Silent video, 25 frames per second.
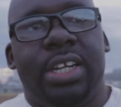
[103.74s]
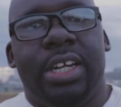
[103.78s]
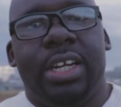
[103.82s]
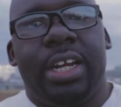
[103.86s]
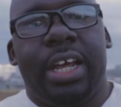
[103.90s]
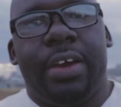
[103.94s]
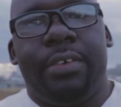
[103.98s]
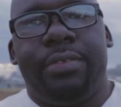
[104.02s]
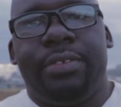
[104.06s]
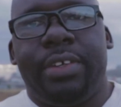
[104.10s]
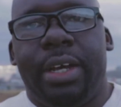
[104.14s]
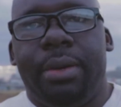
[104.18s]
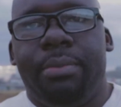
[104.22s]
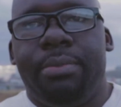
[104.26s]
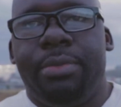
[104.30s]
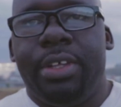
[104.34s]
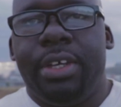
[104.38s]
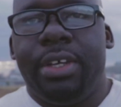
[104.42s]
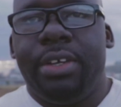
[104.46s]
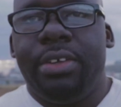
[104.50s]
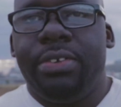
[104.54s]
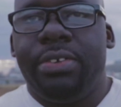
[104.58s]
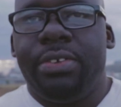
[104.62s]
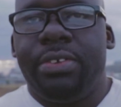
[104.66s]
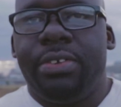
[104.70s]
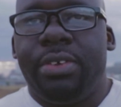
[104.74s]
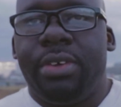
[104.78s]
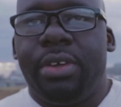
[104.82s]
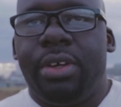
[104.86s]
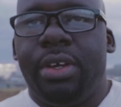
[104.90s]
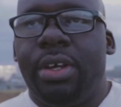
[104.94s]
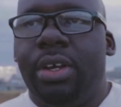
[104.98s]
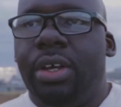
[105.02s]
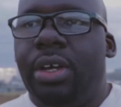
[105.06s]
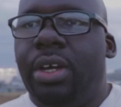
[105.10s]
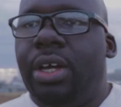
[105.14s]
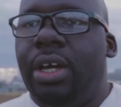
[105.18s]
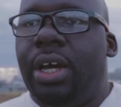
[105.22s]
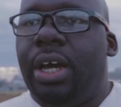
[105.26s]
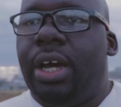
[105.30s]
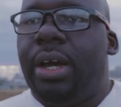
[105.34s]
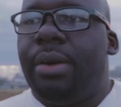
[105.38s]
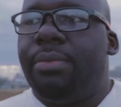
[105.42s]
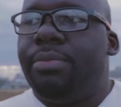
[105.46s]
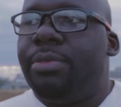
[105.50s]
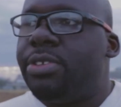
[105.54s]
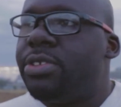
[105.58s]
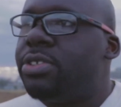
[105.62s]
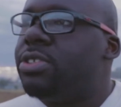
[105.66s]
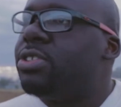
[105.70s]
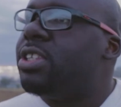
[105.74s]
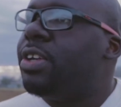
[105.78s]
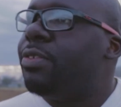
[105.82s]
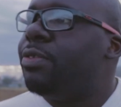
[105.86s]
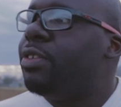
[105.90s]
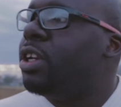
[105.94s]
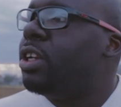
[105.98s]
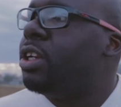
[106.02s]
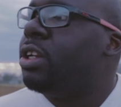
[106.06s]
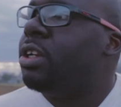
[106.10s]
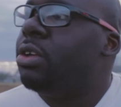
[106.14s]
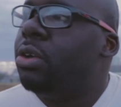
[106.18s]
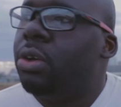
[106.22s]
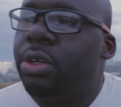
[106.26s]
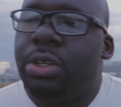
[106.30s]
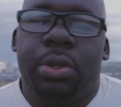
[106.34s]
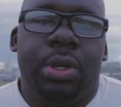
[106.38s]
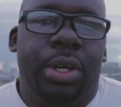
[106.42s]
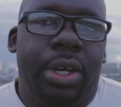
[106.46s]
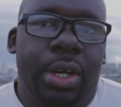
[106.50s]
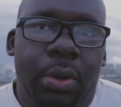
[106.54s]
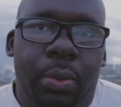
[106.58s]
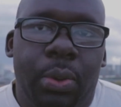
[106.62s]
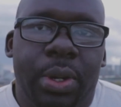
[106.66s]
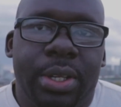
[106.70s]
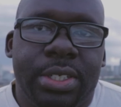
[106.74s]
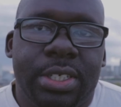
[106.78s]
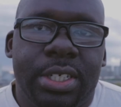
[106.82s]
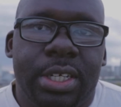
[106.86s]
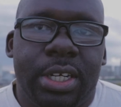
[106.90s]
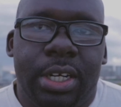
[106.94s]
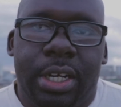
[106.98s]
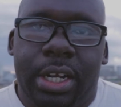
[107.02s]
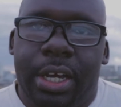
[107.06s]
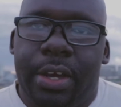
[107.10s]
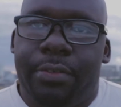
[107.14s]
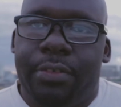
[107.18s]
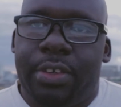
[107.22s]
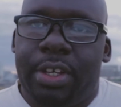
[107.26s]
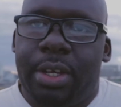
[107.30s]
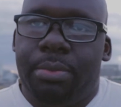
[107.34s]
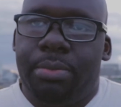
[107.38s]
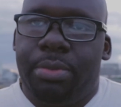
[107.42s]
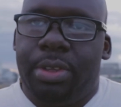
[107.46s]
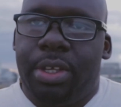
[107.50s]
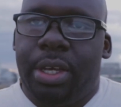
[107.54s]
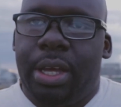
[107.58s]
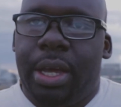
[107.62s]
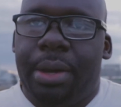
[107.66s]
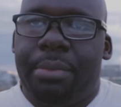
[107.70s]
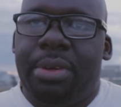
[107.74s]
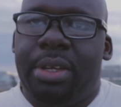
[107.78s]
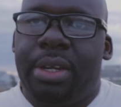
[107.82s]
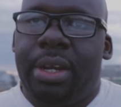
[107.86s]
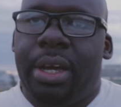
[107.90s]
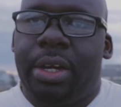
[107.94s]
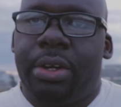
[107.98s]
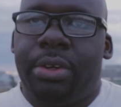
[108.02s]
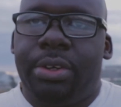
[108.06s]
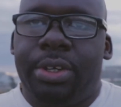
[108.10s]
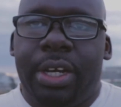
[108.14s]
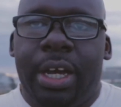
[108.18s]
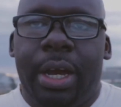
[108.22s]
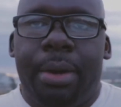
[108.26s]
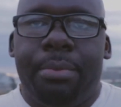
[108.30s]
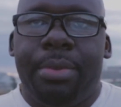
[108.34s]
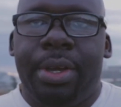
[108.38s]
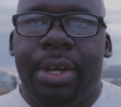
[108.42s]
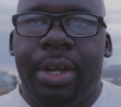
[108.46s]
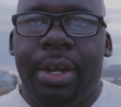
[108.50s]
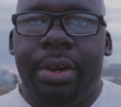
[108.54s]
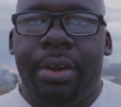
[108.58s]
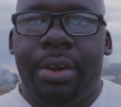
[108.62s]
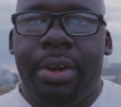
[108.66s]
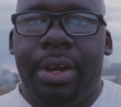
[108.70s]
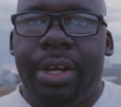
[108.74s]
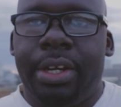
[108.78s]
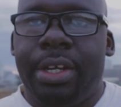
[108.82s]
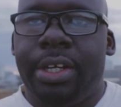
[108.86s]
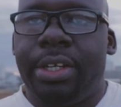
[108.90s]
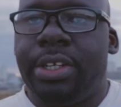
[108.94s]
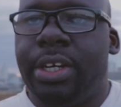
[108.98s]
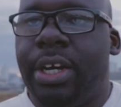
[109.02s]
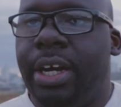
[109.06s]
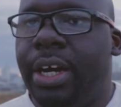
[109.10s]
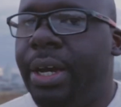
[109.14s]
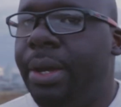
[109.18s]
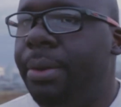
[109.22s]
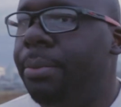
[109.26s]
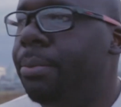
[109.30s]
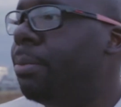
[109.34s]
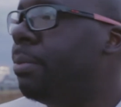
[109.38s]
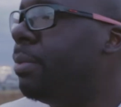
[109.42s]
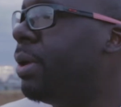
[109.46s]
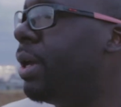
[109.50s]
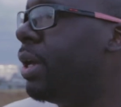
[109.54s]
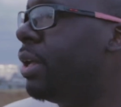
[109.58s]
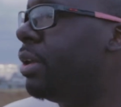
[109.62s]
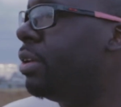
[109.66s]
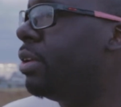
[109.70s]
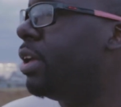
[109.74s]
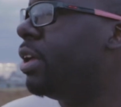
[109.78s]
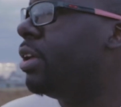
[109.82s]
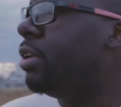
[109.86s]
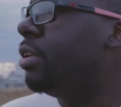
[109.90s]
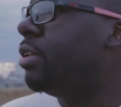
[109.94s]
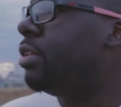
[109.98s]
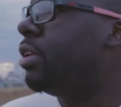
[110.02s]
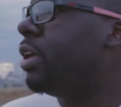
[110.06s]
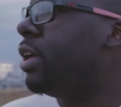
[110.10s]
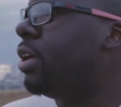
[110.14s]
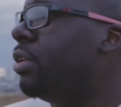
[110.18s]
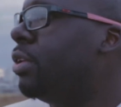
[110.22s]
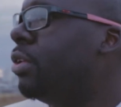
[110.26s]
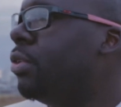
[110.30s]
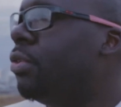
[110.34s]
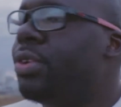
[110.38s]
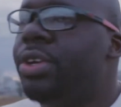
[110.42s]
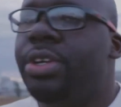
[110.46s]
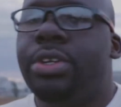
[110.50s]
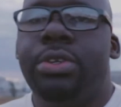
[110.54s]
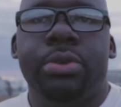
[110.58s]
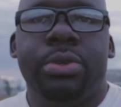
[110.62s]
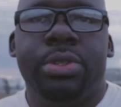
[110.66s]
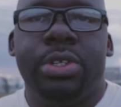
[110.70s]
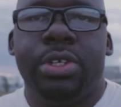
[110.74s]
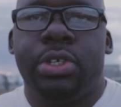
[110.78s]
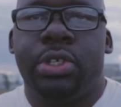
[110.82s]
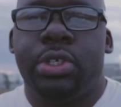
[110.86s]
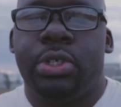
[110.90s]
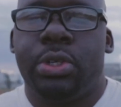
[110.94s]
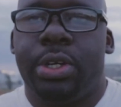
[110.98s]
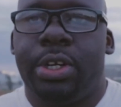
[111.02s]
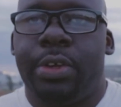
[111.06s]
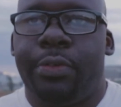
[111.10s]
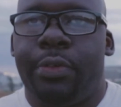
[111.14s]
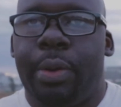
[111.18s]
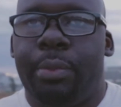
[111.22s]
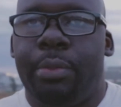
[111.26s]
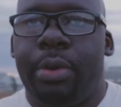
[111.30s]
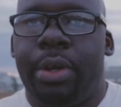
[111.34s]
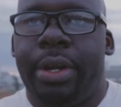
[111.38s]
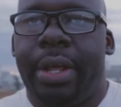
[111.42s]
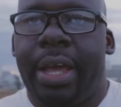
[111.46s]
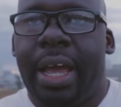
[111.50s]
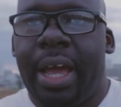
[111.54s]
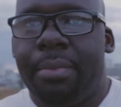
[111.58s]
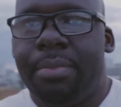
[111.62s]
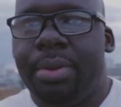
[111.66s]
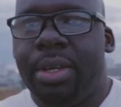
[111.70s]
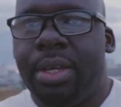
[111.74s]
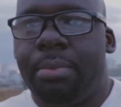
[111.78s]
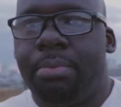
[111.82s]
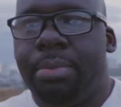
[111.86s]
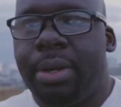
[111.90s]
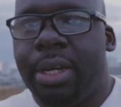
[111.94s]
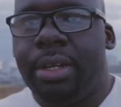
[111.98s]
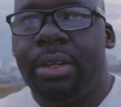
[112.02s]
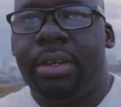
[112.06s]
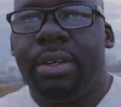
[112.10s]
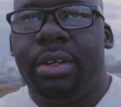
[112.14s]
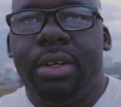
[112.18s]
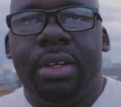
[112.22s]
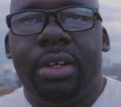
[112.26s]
in a lifetime things. This is definitely not a once in a lifetime thing. I mean, I could come here anytime and redo this shot if I'm not happy, but